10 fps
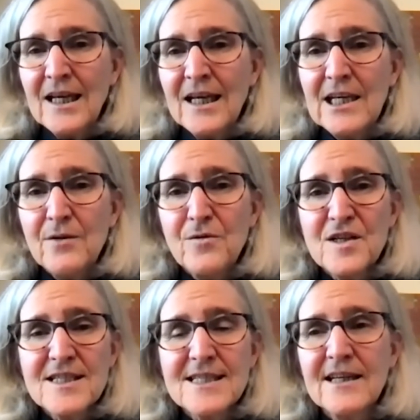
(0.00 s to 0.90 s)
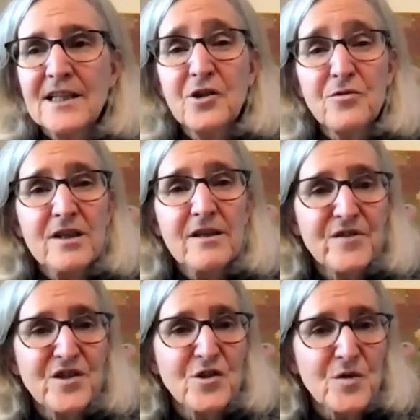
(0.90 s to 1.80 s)
He was an aggrieved
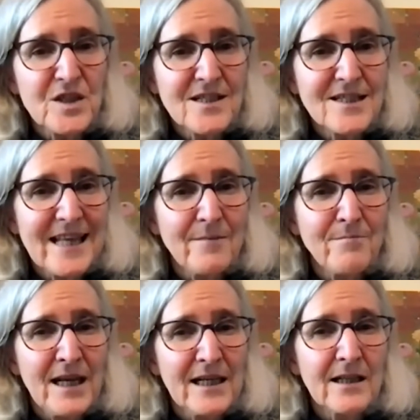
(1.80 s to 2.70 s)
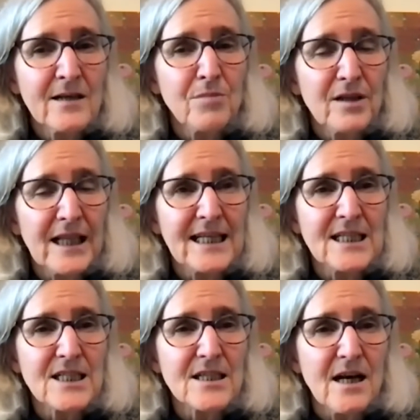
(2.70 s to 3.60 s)
student that made a complaint